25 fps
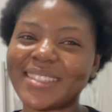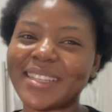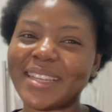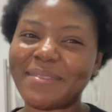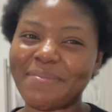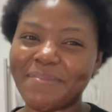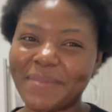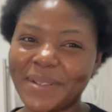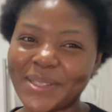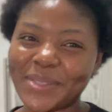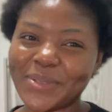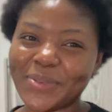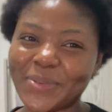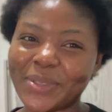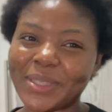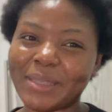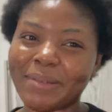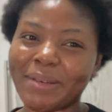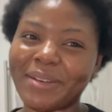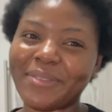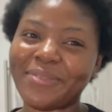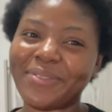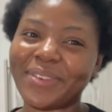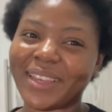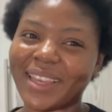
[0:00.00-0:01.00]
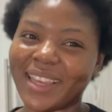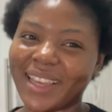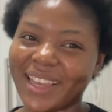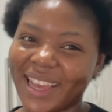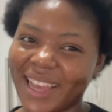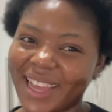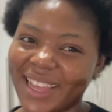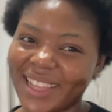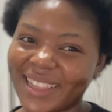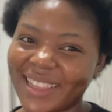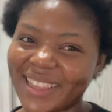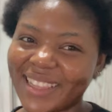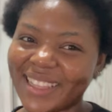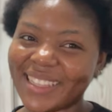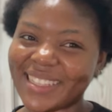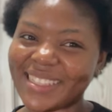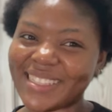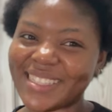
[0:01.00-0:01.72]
it means go to one figure kahle